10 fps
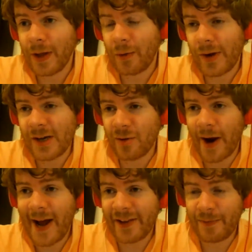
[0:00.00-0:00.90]
great
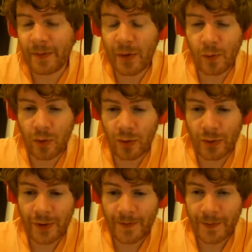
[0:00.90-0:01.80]
grasp of the world
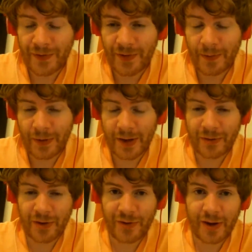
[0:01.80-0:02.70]
and some really
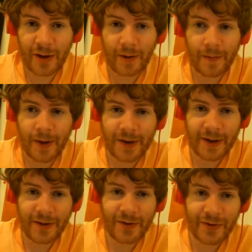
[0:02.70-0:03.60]
interesting
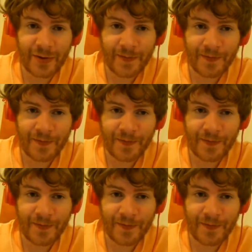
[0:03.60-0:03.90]
ideas,